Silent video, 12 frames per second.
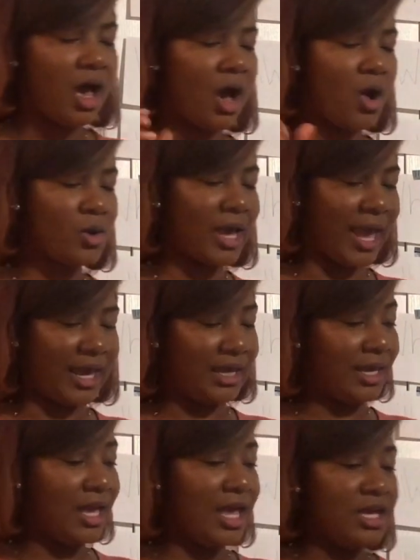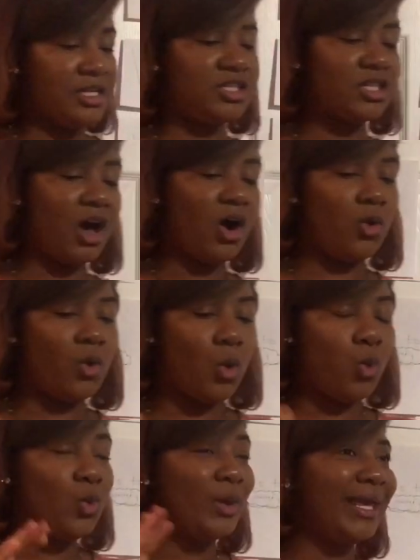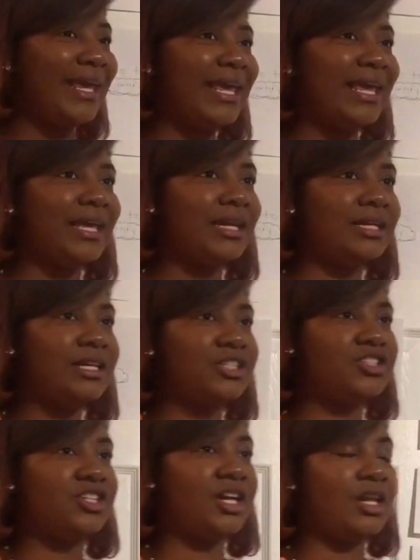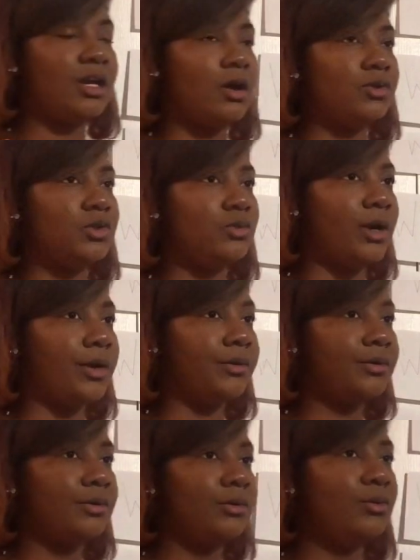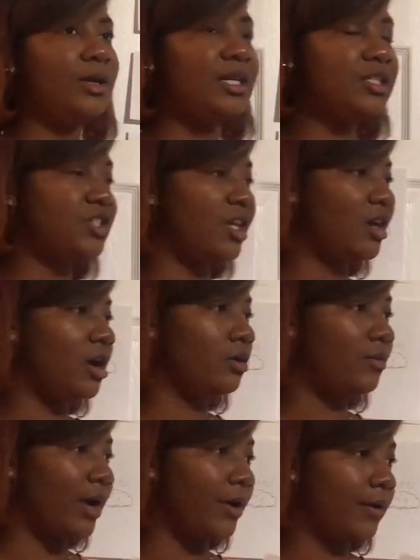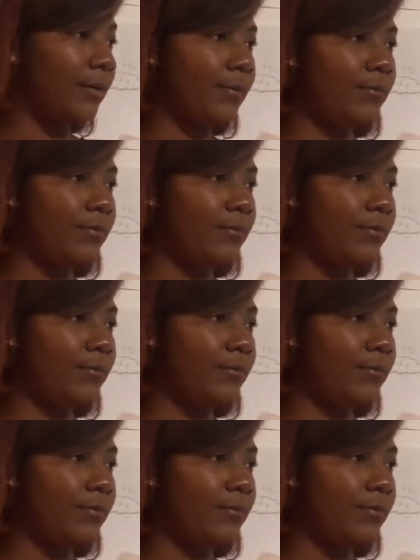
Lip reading: Okay. So when does Jenny go to work? When does Jenny go to work?